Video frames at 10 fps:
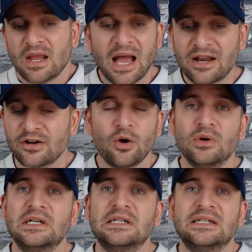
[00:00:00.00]
I don't know.
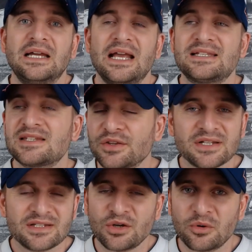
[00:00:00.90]
It still
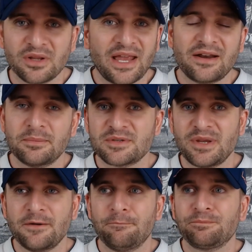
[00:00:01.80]
doesn't totally add up to
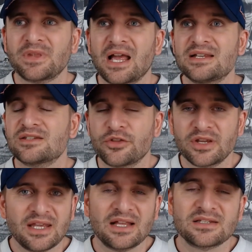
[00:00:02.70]
me. I still
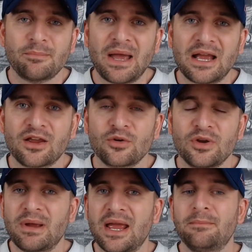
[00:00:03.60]
think he ends up back in
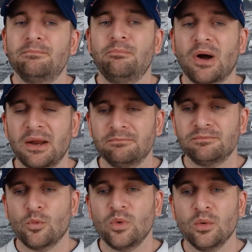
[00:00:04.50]
Green Bay, but
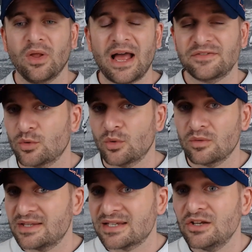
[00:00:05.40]
we will have to
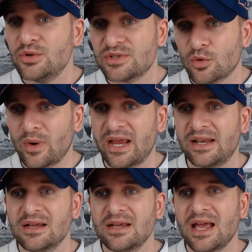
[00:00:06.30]
continue to
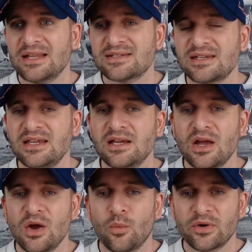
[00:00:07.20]
wait and see
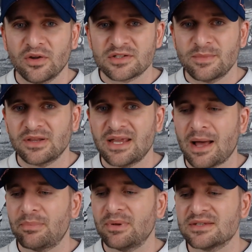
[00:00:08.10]
what ultimately
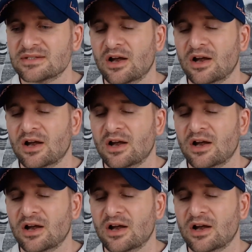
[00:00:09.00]
happens.